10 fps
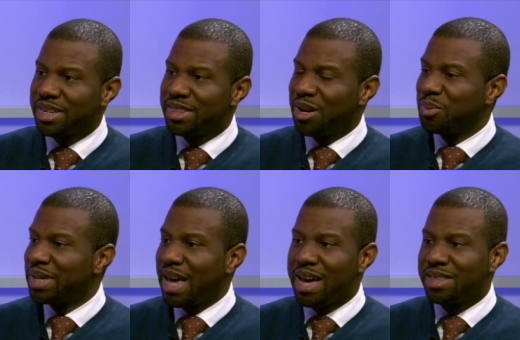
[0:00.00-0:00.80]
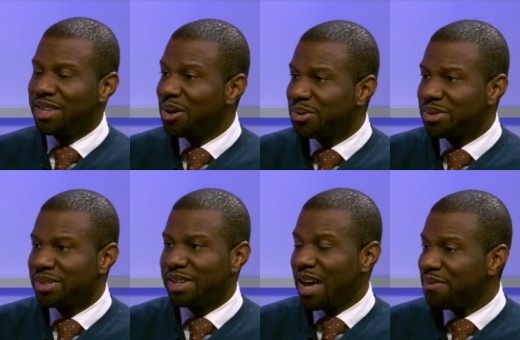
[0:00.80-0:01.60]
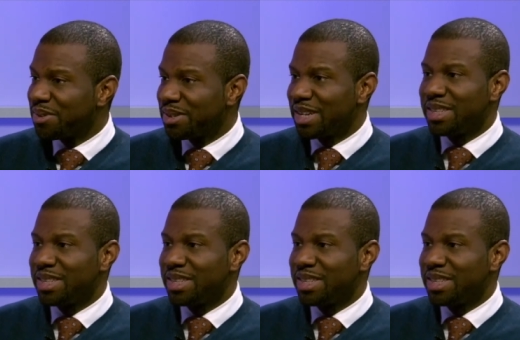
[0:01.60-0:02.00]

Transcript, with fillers: that we had known ever